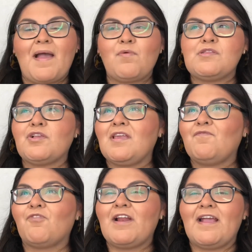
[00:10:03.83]
was looking
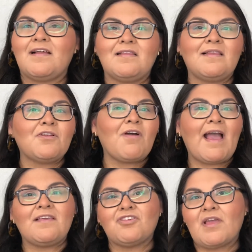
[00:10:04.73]
for like a little
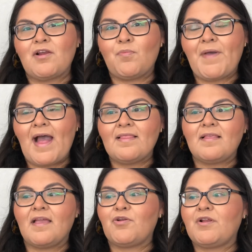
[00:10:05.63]
eyeshadow
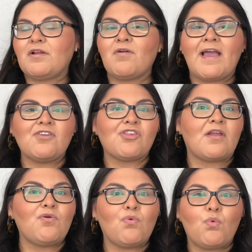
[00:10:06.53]
palette or a little
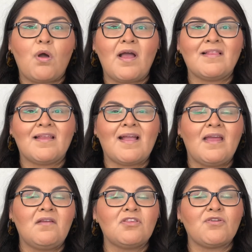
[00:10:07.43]
eyeshadow quad that
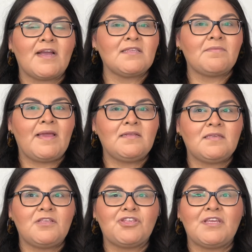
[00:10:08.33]
kind of attracted my
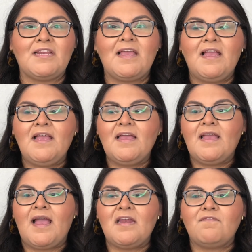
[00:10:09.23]
attention.
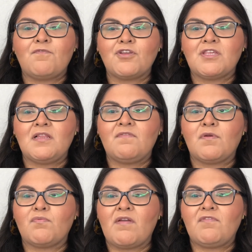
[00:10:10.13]
And unfortunately
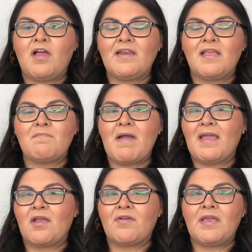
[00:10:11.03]
for Revlon, in my
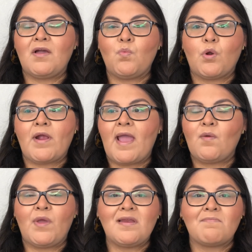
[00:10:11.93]
area where I
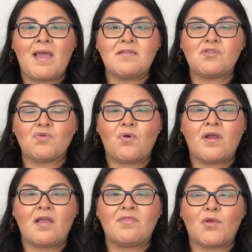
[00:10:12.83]
went in my
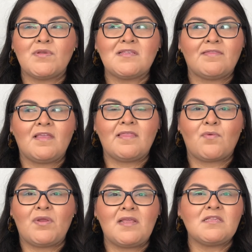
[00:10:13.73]
store, there was nothing
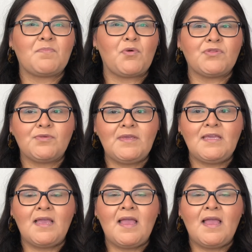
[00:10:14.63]
that really spoke to me.